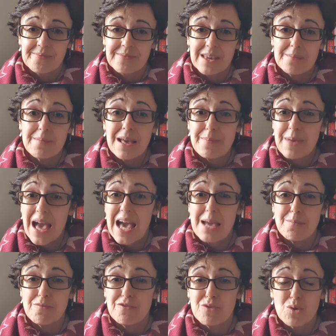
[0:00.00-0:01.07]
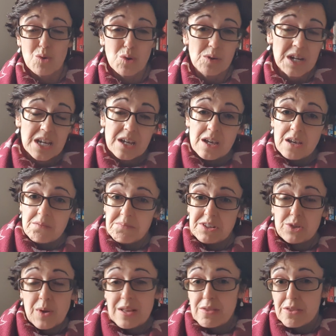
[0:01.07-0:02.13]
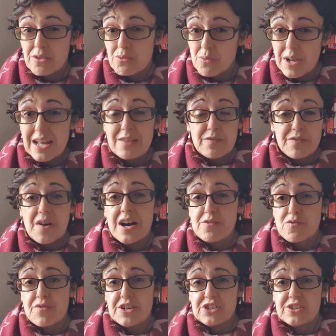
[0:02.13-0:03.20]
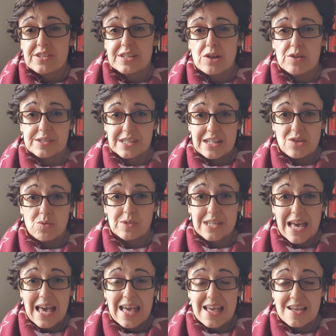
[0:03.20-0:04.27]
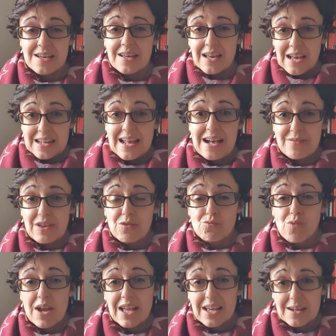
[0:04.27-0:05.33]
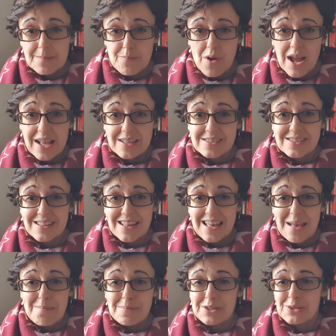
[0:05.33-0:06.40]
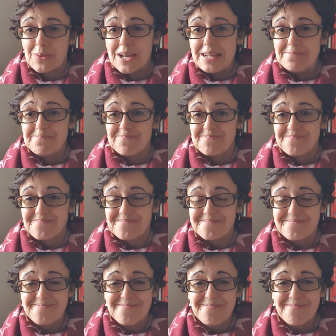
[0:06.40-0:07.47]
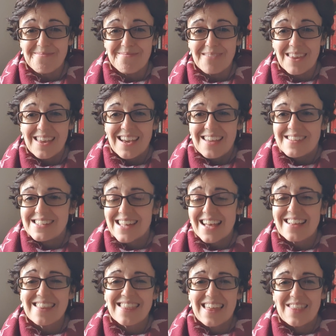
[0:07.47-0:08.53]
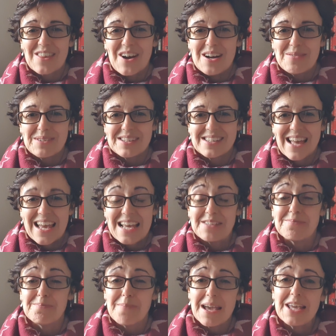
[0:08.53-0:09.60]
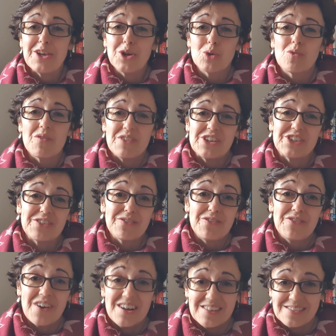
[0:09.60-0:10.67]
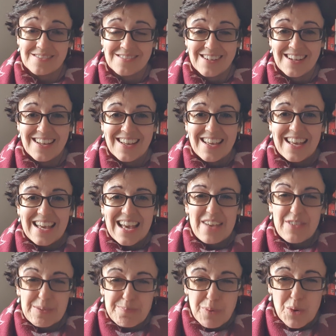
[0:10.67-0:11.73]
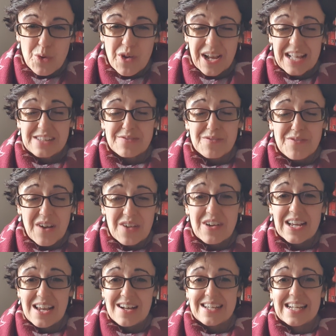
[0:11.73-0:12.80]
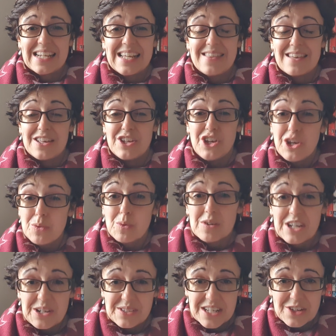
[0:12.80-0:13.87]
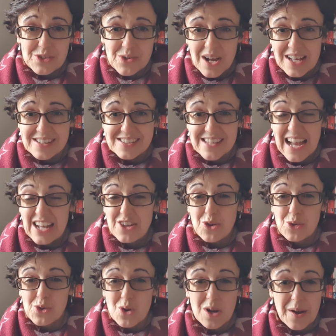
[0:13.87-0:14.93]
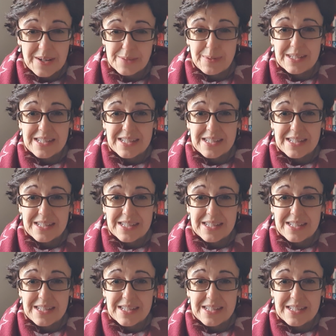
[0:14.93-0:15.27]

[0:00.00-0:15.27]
And maybe aim for between 3 and 5 revision slots in your day and having regular breaks in between. The second thing that I would say is make your revision fun. If it's boring, it's very likely that you will lose interest and you're not going to be